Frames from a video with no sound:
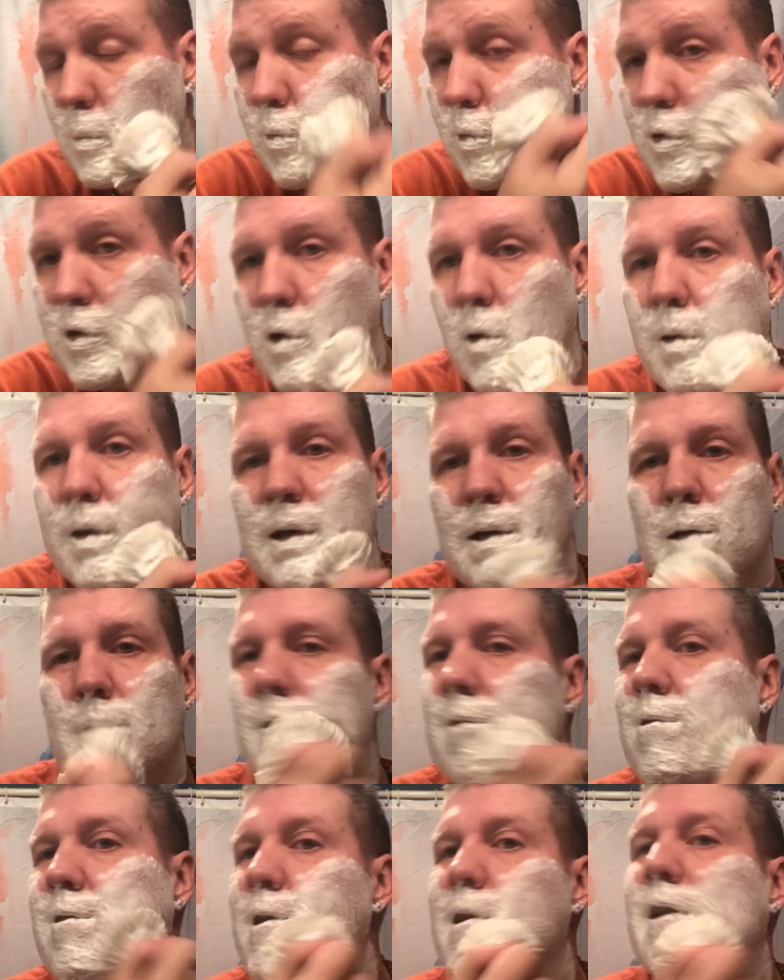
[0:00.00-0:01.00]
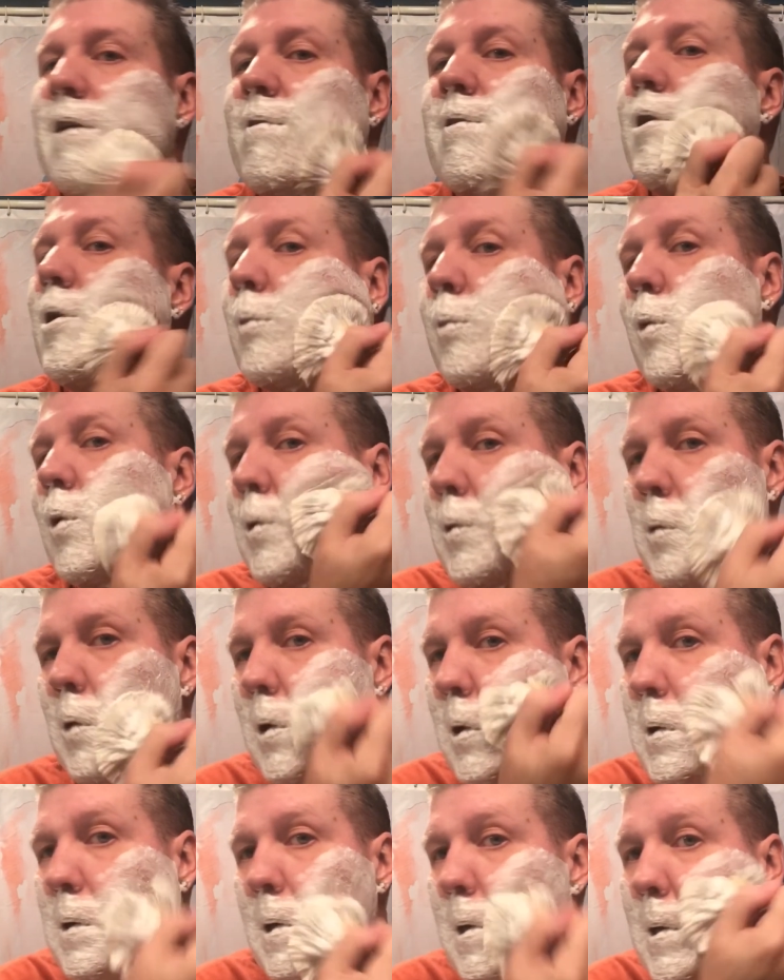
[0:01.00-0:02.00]
Just go ahead and put it in there real
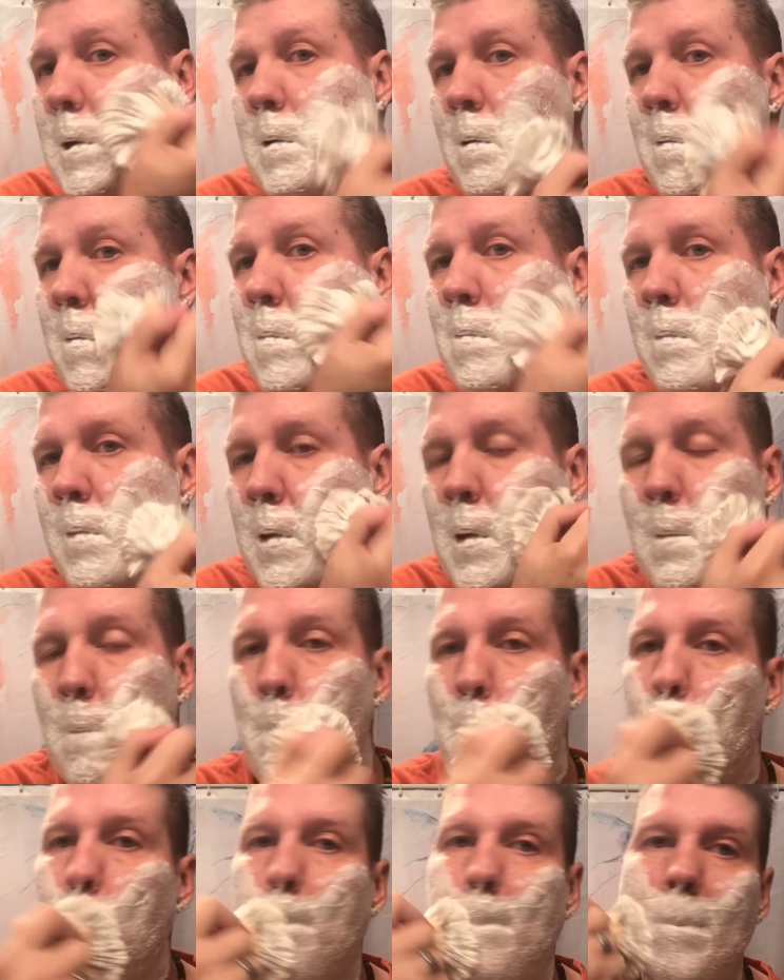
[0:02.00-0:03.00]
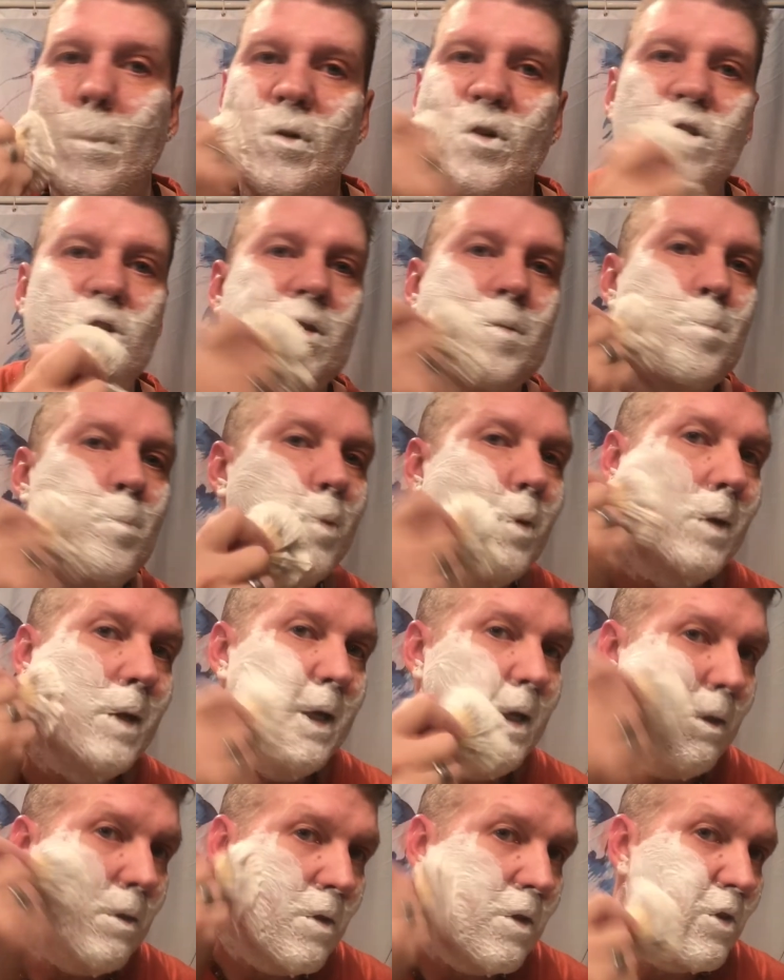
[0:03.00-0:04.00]
good.
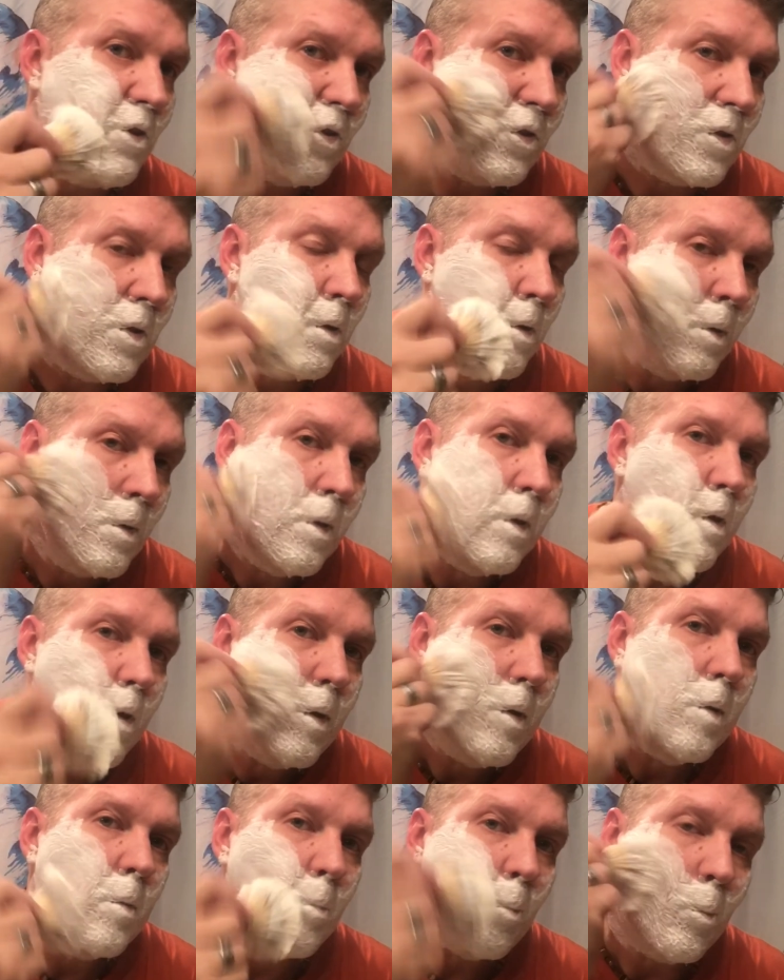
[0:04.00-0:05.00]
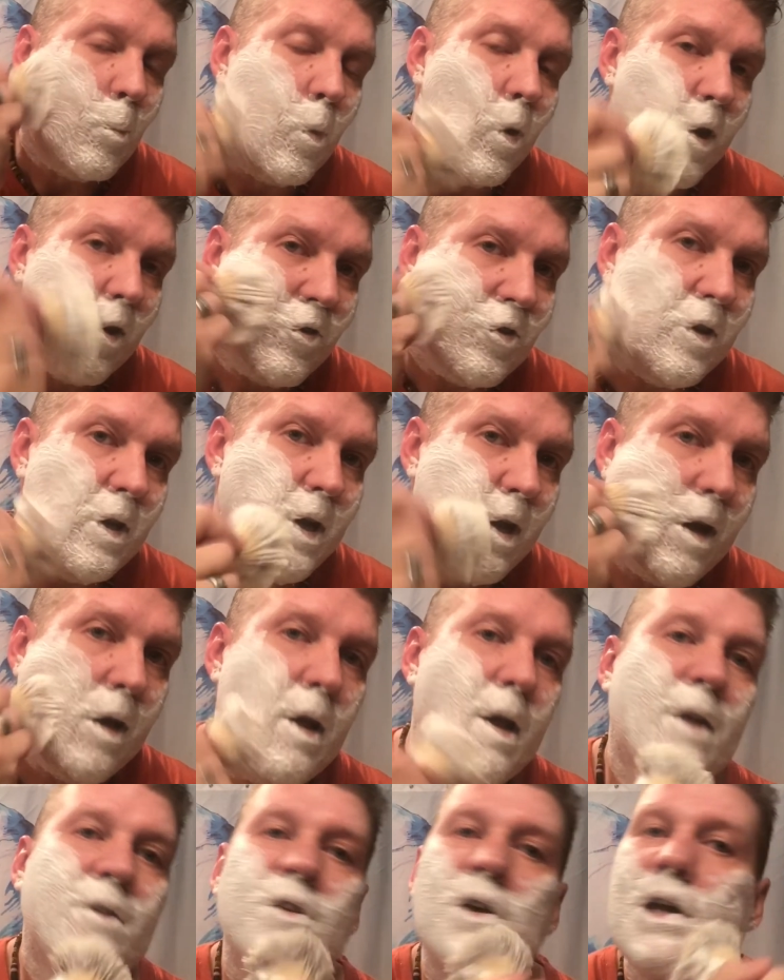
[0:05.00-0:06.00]
Splay this brush
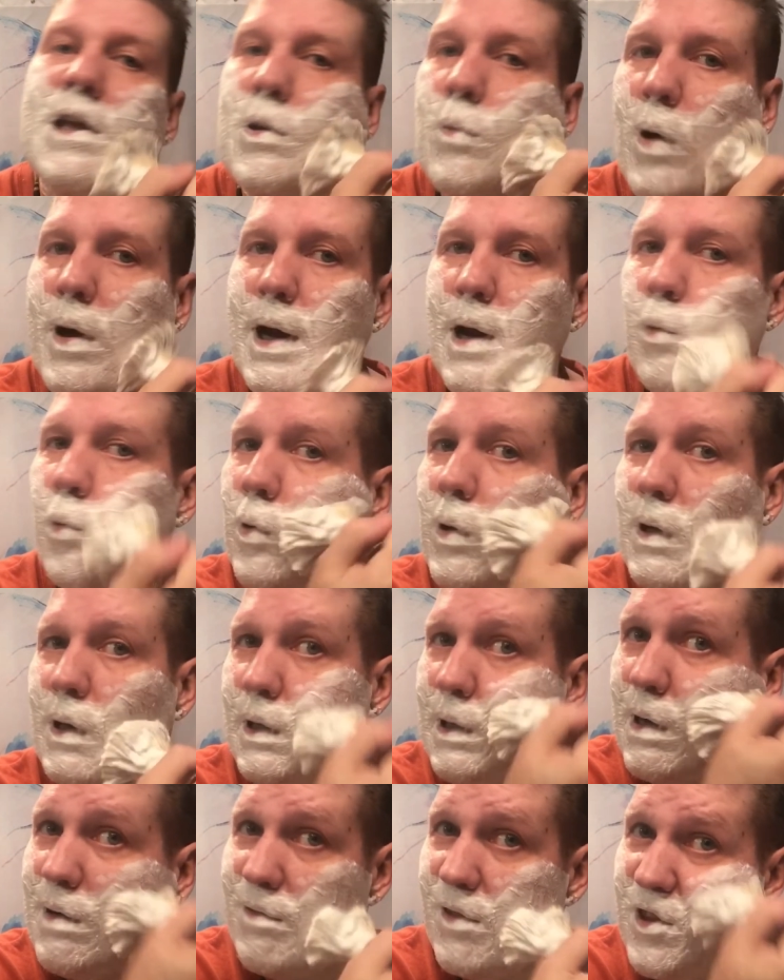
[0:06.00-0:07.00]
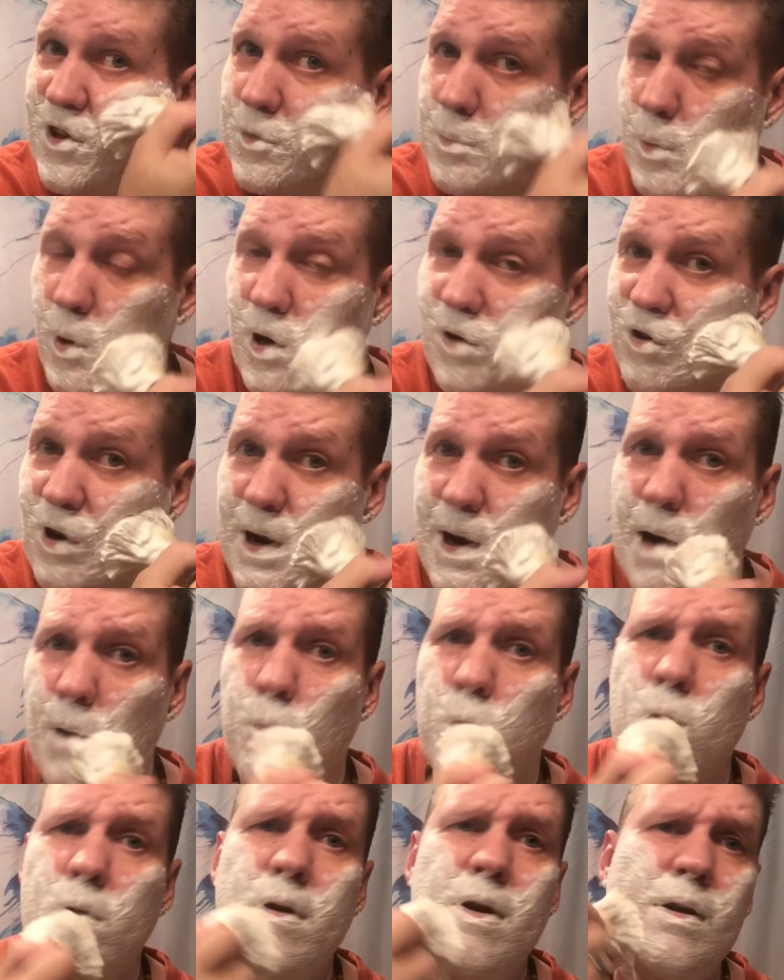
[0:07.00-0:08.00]
out. I tell you what, I really love this brush, and I
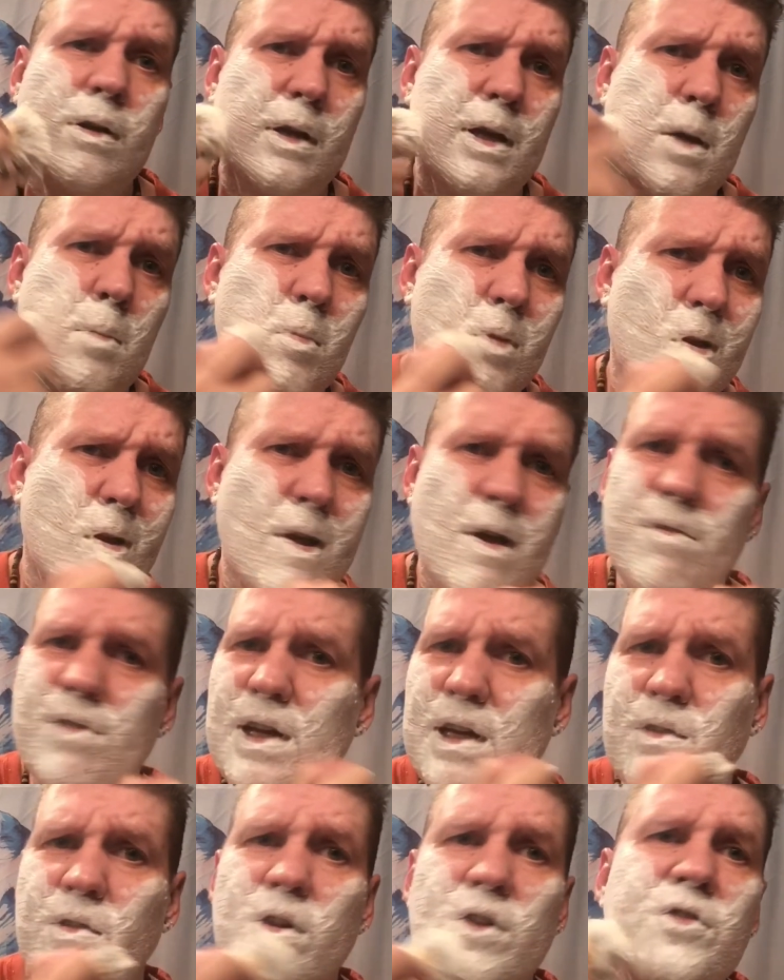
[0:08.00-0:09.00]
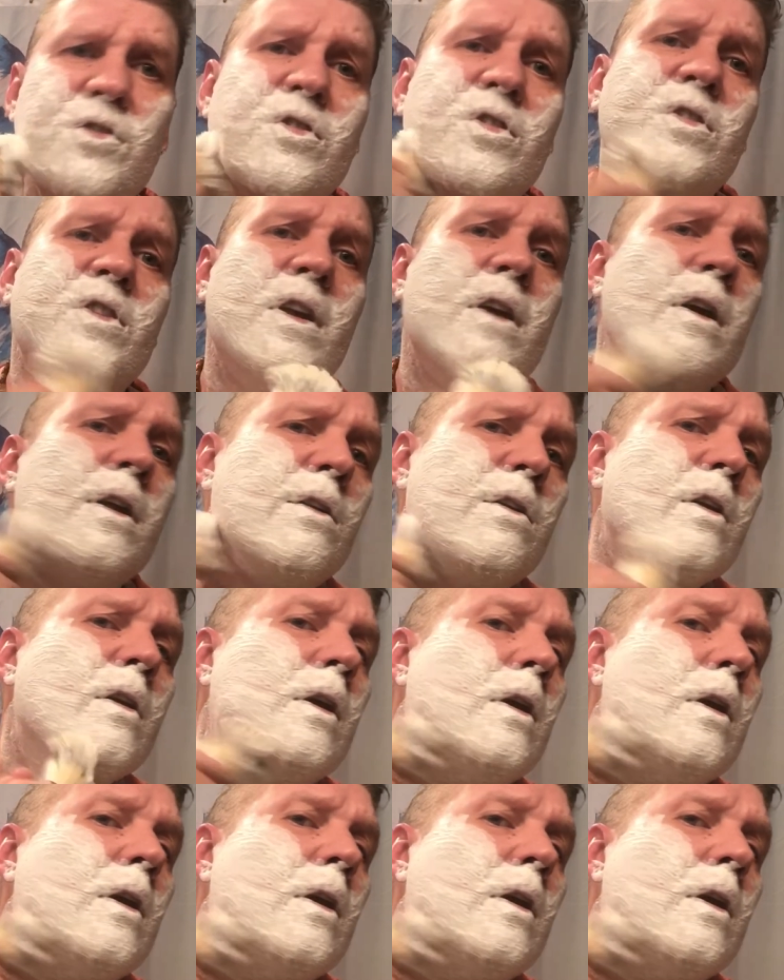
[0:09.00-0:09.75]
really am loving this scent.